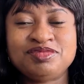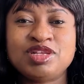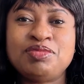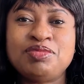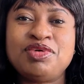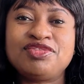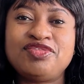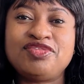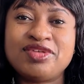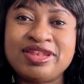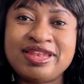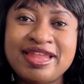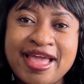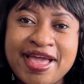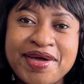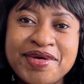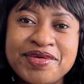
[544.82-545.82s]
But for
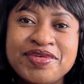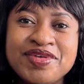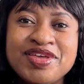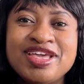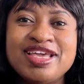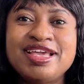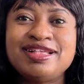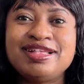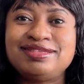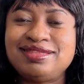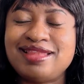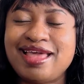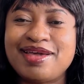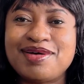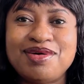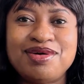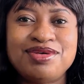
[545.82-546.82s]
now, it's
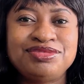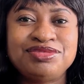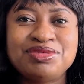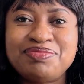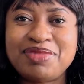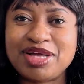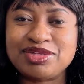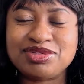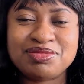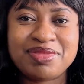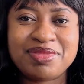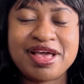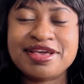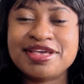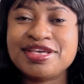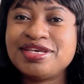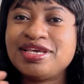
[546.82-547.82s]
like also back to
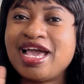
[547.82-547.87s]
back.